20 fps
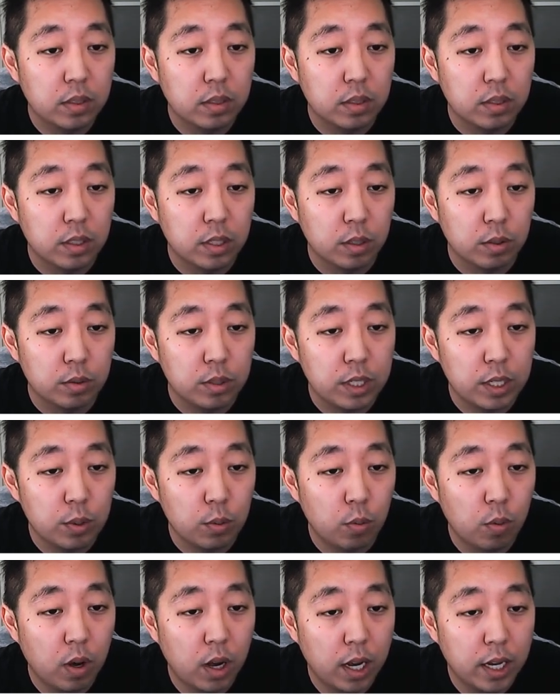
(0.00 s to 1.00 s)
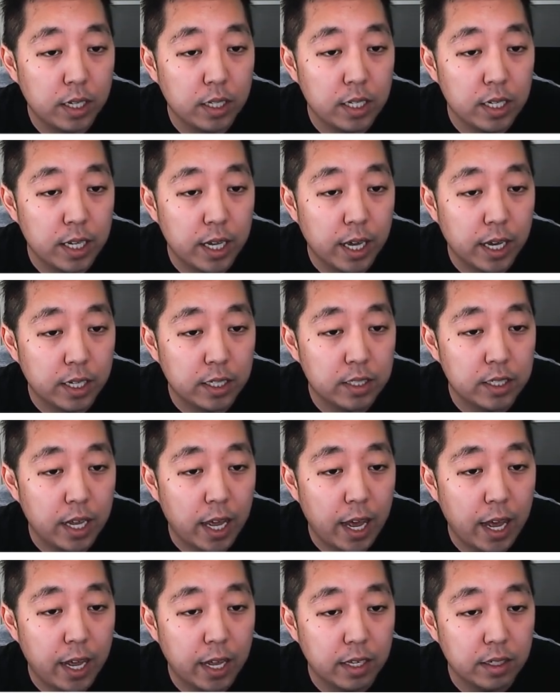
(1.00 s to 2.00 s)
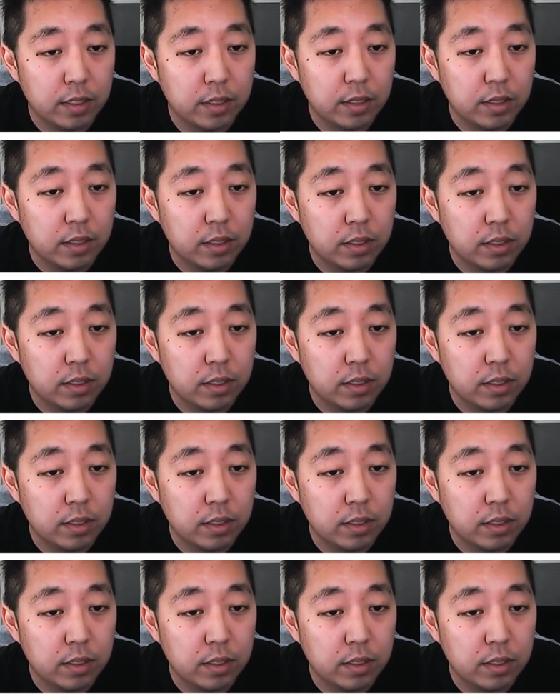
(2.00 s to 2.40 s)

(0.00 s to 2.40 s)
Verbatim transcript: you know, dy dx at